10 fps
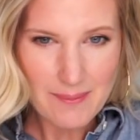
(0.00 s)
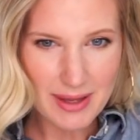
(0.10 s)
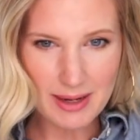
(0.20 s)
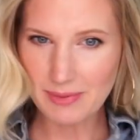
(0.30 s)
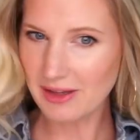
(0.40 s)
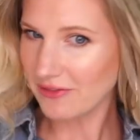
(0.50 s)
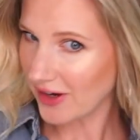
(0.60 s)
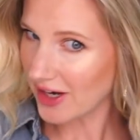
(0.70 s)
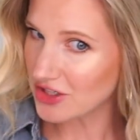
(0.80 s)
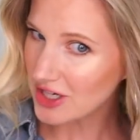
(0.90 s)
But I'm being
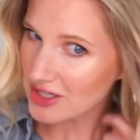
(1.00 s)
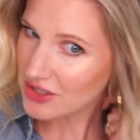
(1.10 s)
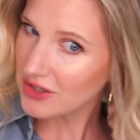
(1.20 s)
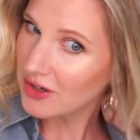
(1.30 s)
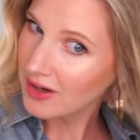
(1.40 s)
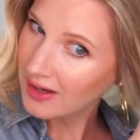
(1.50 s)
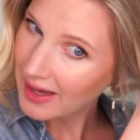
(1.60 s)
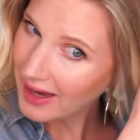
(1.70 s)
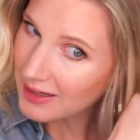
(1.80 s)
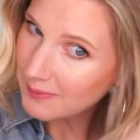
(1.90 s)
very gentle,
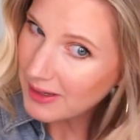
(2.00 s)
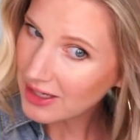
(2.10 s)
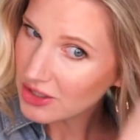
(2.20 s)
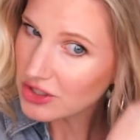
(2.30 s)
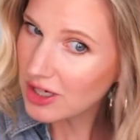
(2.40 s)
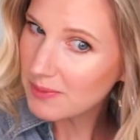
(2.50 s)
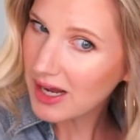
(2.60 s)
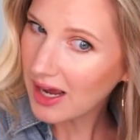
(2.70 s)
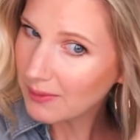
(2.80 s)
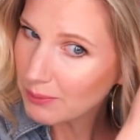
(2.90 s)
and I'm making sure I'm
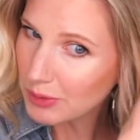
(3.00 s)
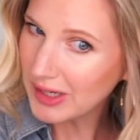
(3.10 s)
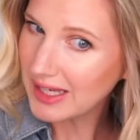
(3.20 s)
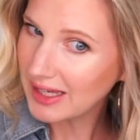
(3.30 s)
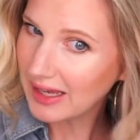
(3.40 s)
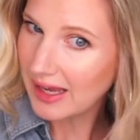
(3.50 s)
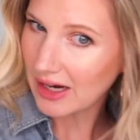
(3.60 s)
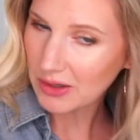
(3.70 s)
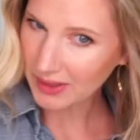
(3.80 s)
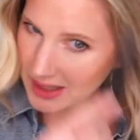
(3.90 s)
not breaking
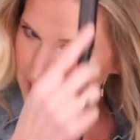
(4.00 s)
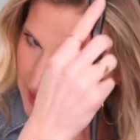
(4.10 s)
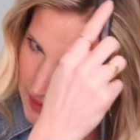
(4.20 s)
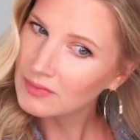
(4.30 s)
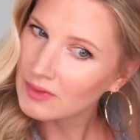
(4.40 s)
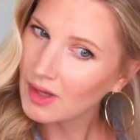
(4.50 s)
hair when I tease.